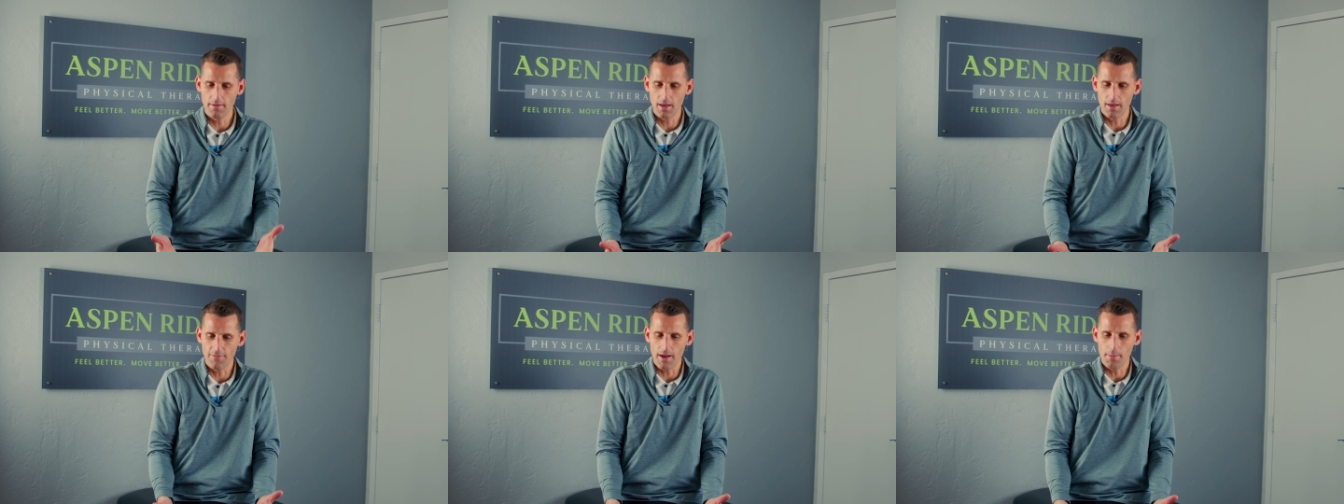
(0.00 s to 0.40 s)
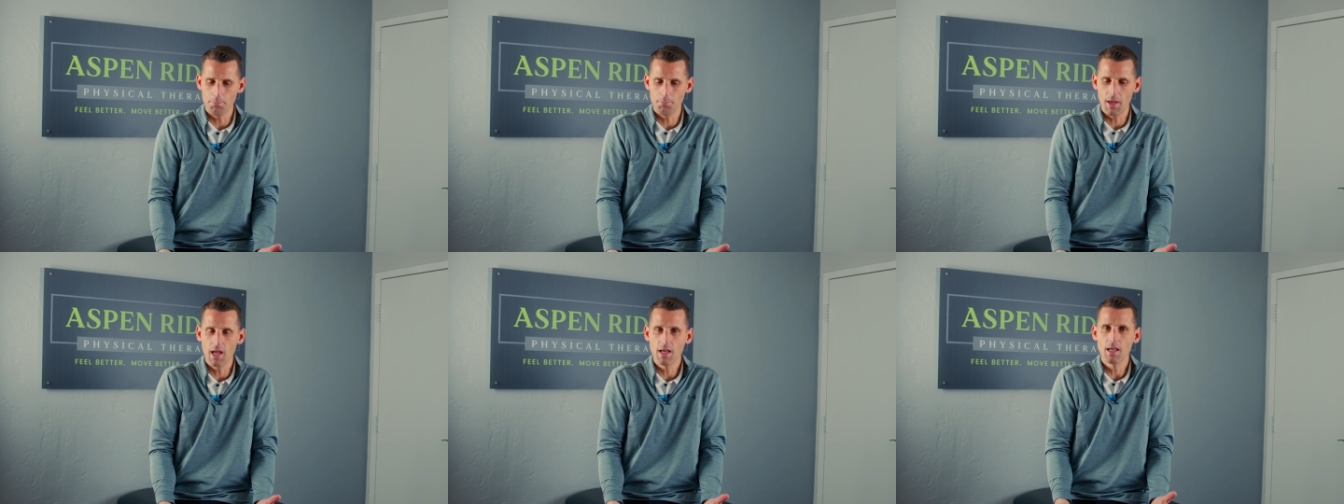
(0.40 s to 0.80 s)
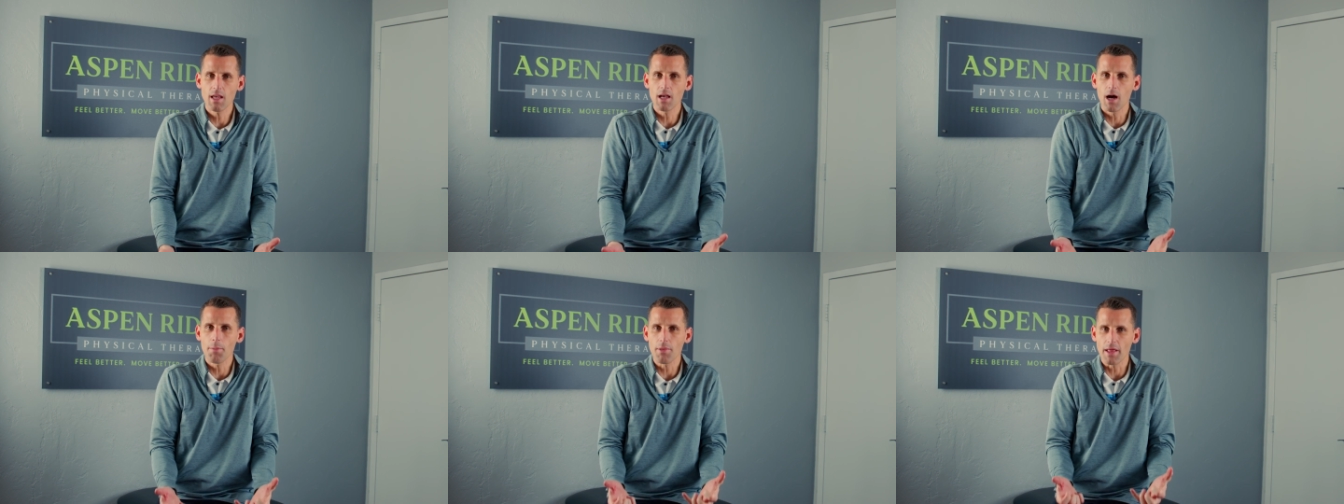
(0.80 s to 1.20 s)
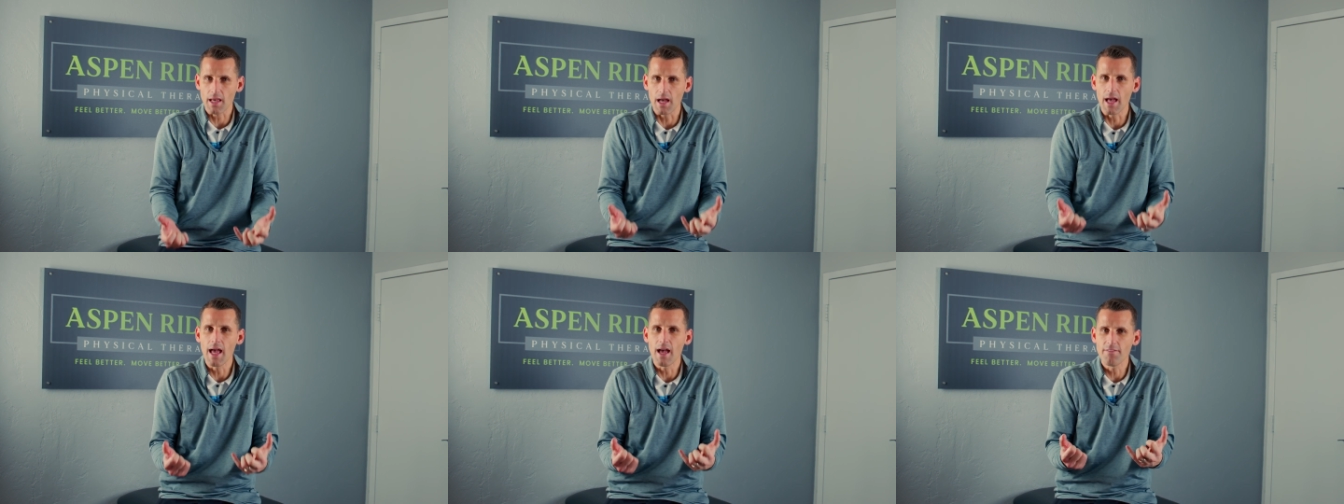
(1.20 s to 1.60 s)
if I'm picking up like
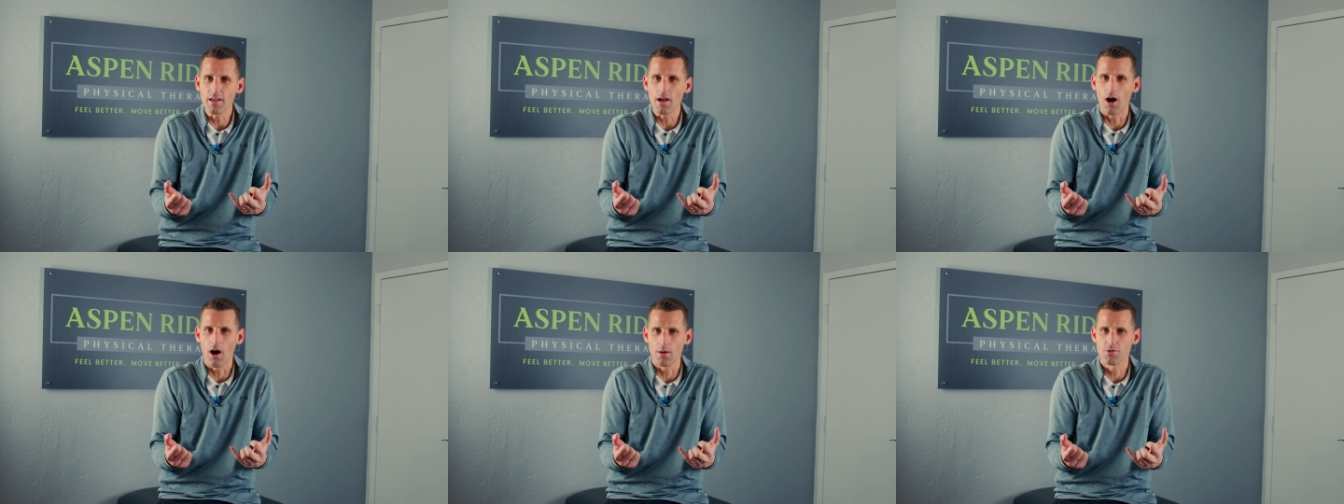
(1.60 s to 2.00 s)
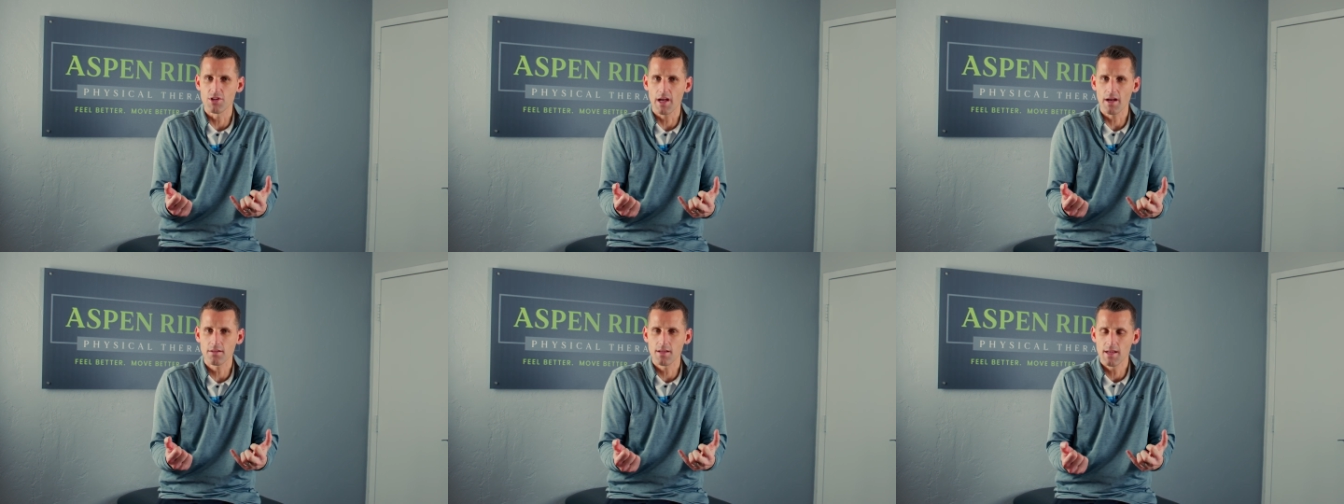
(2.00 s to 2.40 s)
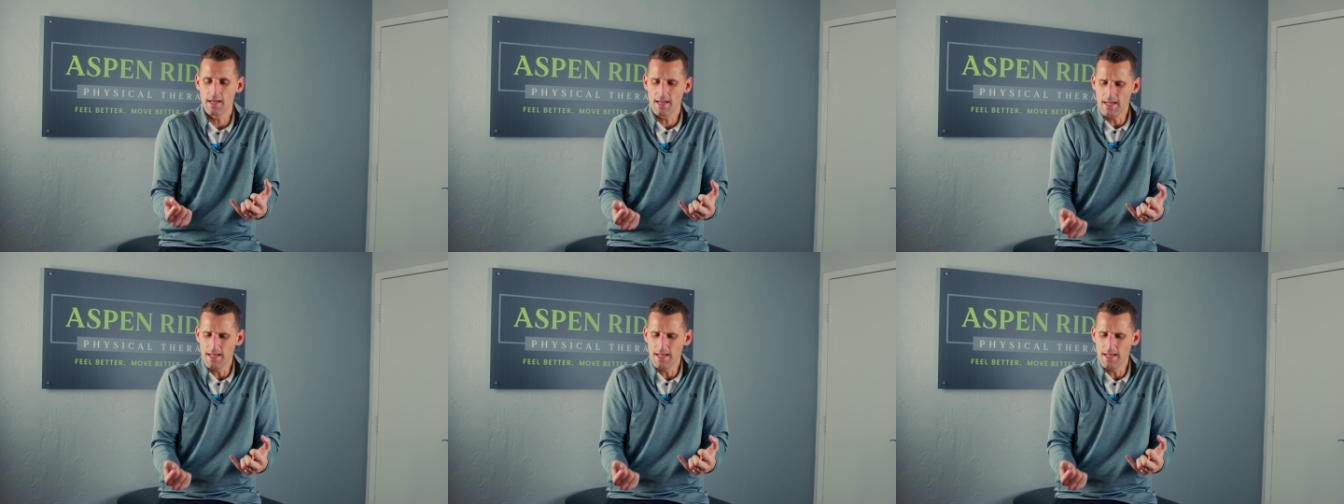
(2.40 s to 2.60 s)
a heavy object